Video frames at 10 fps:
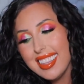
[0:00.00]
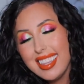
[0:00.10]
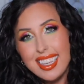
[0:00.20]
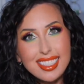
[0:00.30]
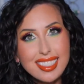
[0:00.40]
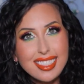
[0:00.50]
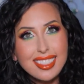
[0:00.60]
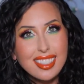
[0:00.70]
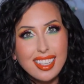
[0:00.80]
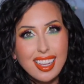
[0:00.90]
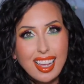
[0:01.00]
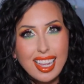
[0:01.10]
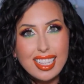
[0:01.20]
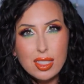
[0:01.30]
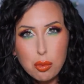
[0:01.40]
this
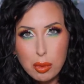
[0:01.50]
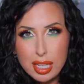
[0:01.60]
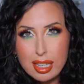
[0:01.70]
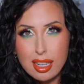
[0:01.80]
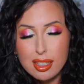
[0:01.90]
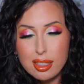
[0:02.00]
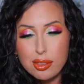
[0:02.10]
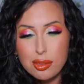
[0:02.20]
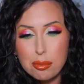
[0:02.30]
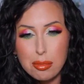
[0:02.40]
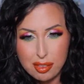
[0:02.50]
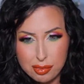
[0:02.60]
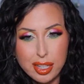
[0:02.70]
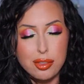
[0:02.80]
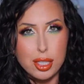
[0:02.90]
is one of my
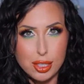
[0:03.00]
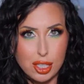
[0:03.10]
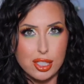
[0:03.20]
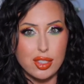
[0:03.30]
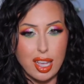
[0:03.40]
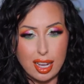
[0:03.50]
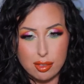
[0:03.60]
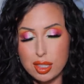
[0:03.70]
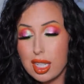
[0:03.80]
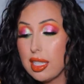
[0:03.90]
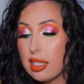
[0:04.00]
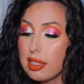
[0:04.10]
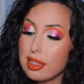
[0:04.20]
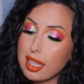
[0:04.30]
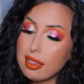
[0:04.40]
favorite looks I have done
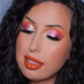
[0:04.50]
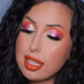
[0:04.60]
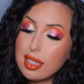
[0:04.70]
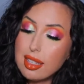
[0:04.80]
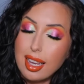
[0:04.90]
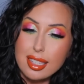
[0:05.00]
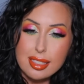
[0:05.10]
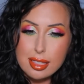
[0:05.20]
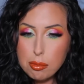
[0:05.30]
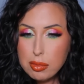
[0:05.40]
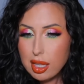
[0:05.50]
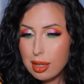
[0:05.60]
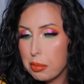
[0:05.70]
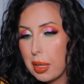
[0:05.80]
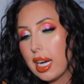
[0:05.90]
lately. Something
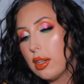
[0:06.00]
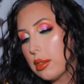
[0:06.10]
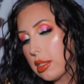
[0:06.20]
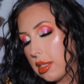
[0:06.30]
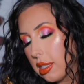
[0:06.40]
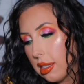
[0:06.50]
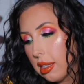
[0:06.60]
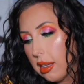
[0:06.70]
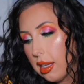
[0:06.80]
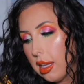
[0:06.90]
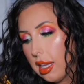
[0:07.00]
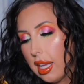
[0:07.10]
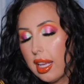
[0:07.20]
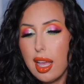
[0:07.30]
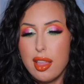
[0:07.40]
about
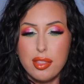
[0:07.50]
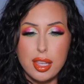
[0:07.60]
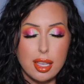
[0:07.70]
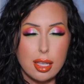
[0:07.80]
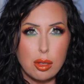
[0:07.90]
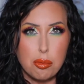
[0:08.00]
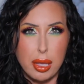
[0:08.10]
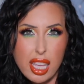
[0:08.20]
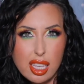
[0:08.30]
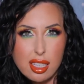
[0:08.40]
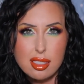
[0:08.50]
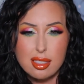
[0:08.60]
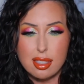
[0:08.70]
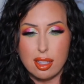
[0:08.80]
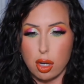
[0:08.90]
the
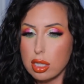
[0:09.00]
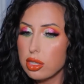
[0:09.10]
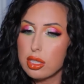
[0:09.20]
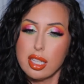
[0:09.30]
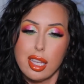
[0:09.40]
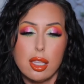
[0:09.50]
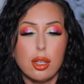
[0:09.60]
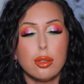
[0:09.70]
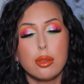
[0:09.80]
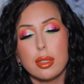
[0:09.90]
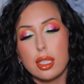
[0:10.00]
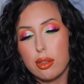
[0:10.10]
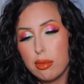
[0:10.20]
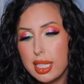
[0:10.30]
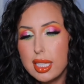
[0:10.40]
pinks and the orange, the yellows with the
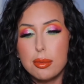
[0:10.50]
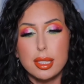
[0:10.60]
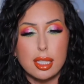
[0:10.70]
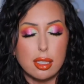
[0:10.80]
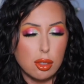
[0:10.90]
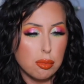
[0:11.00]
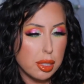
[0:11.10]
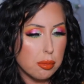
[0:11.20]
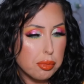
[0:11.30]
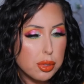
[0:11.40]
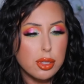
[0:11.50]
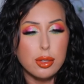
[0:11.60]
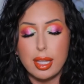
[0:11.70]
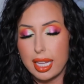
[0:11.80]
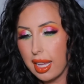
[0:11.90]
green, with the little bit of blue,
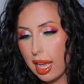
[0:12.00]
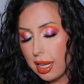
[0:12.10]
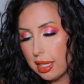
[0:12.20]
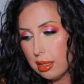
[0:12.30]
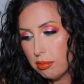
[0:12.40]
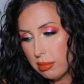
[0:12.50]
like I'm